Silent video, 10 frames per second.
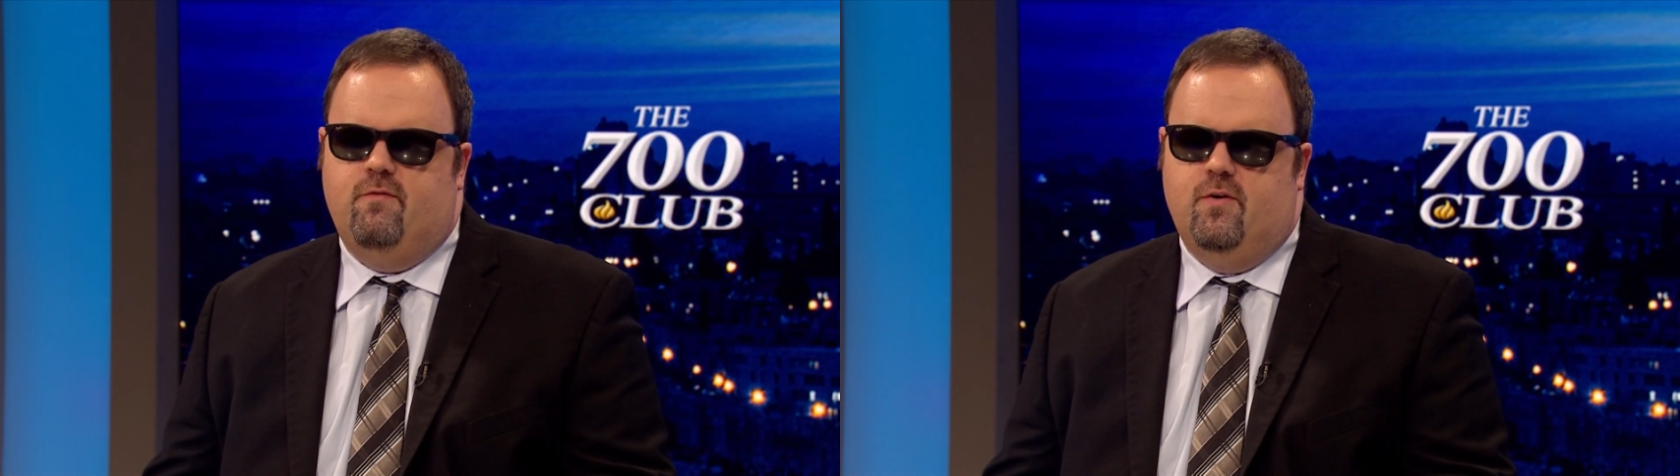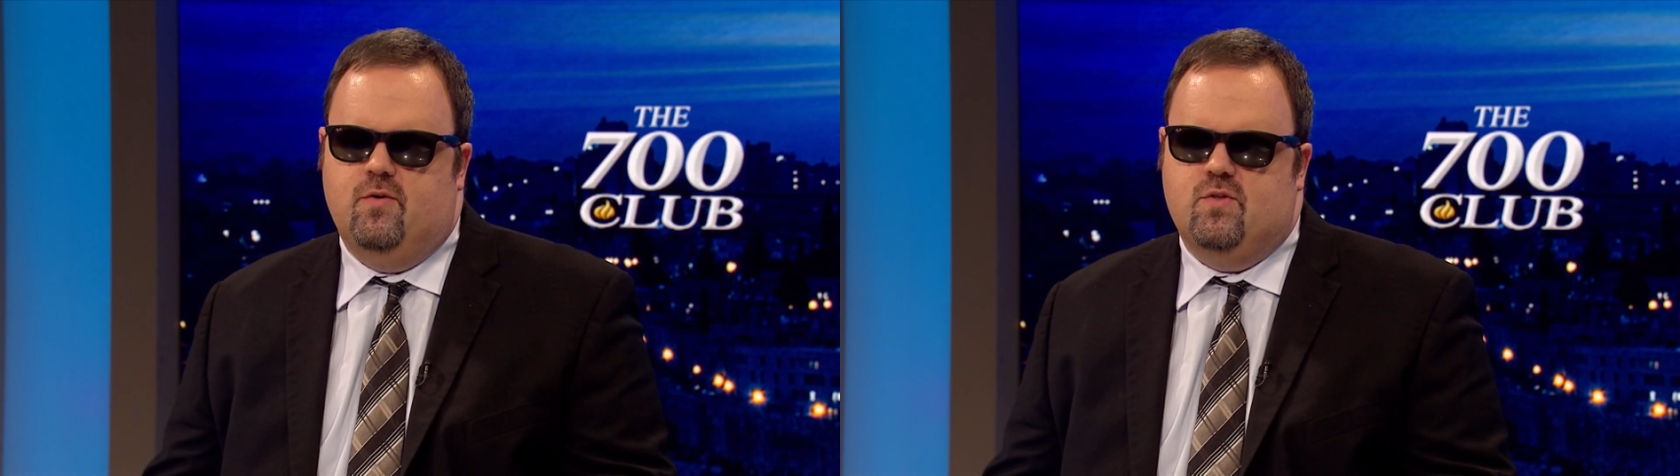
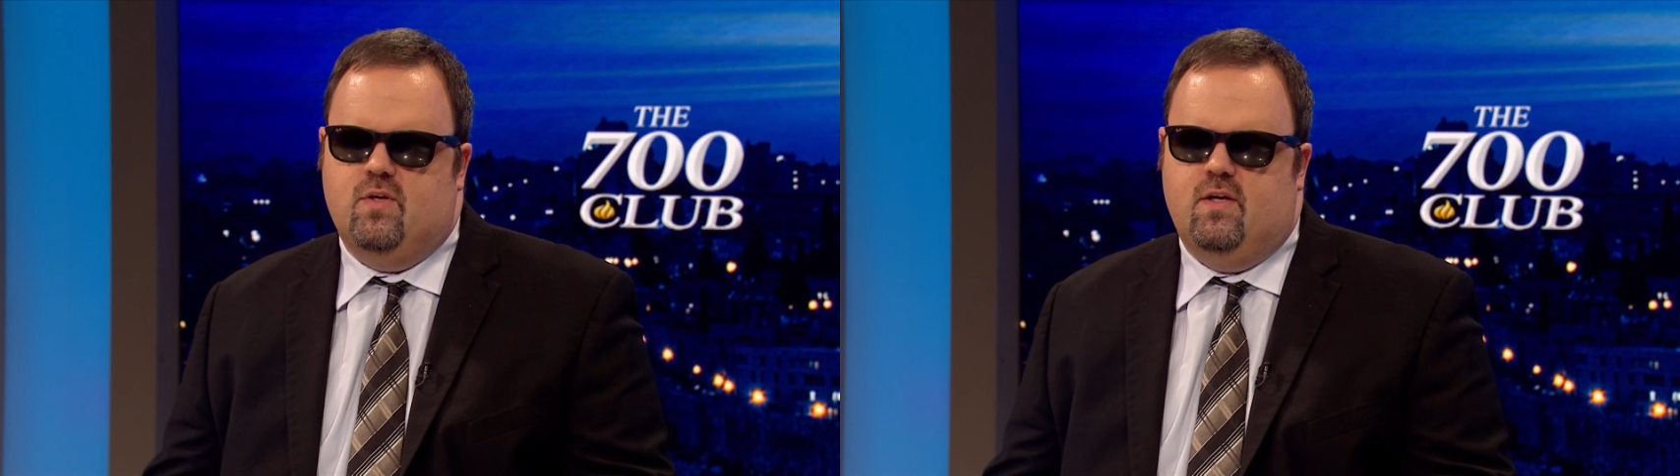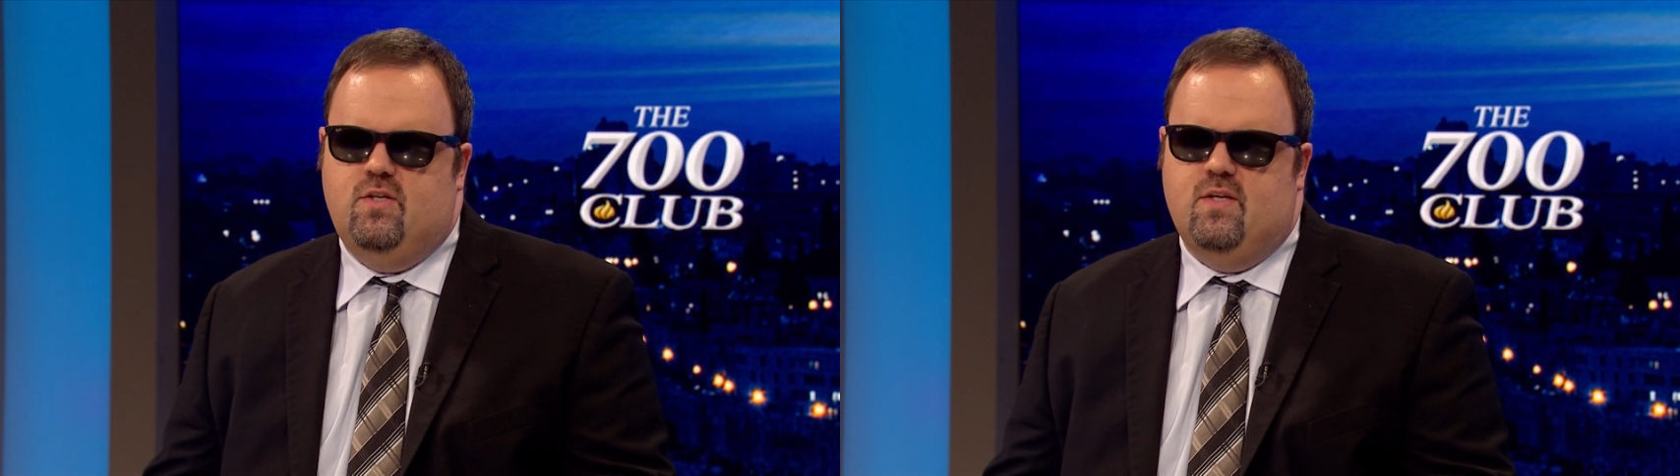folks,
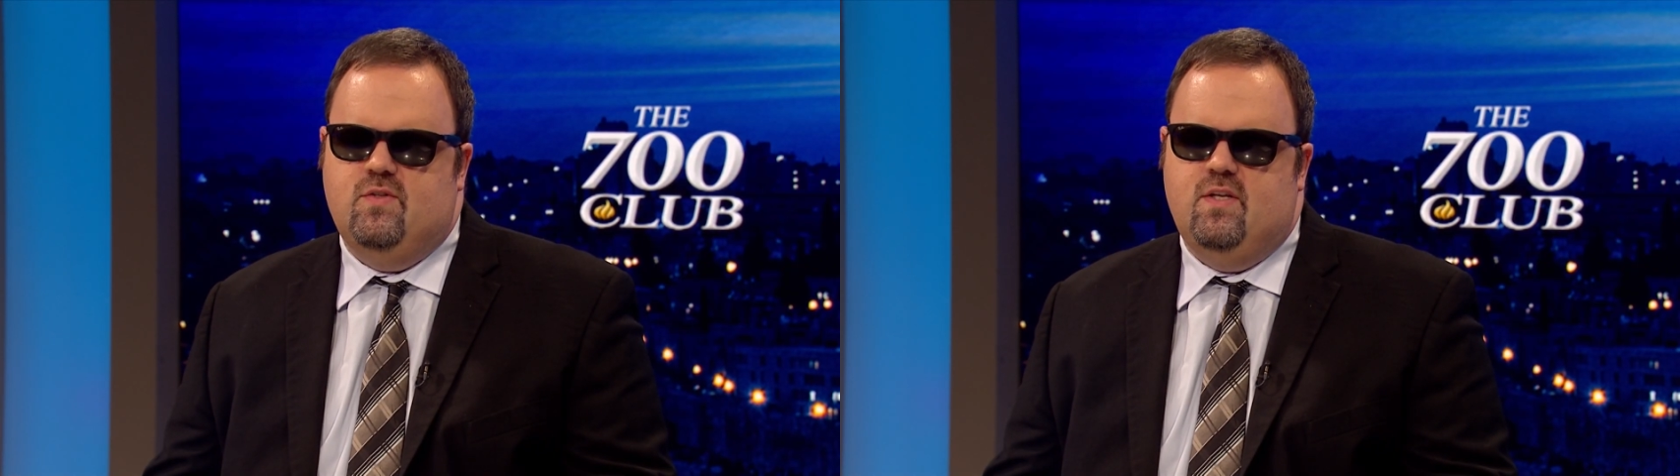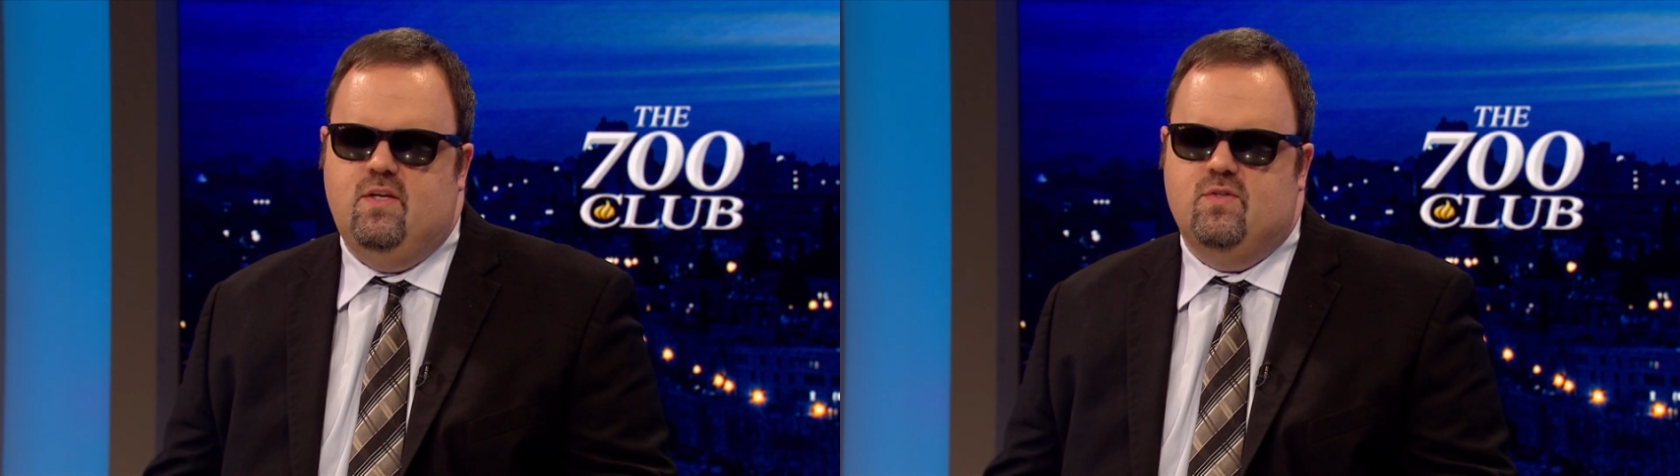Gen
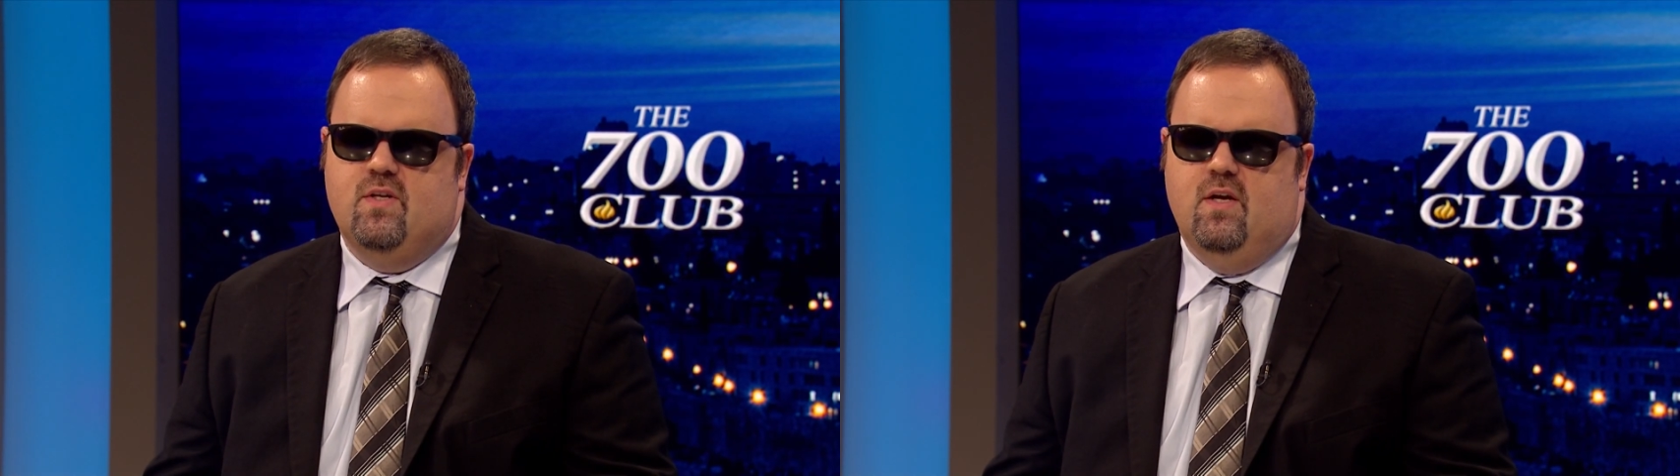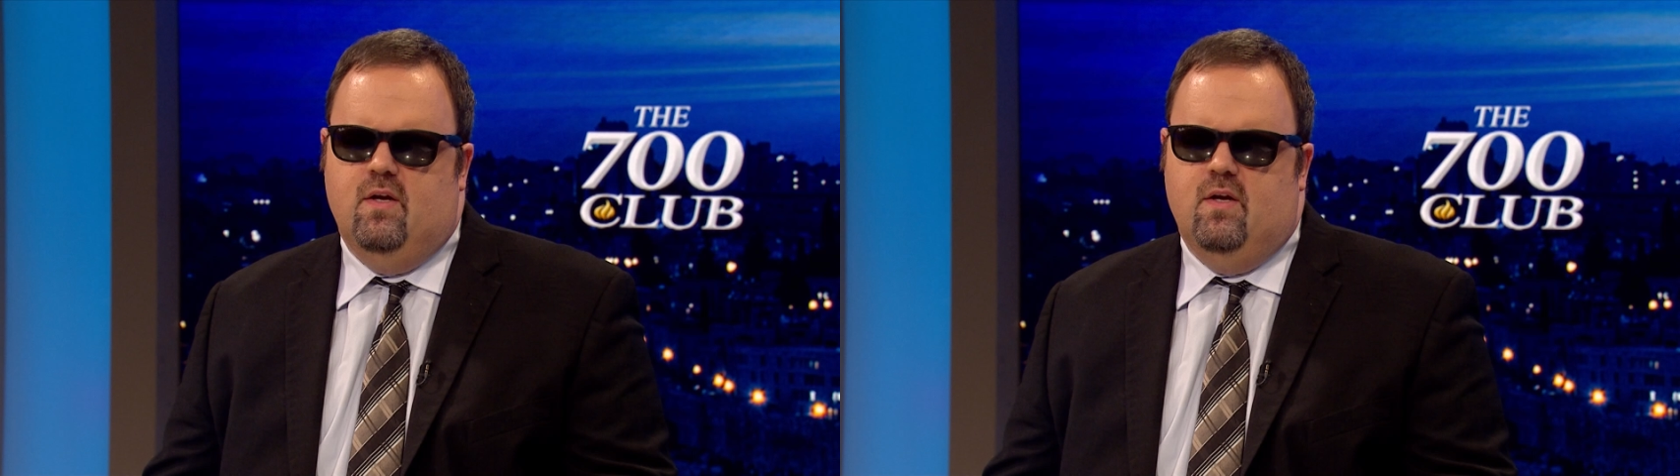Zs,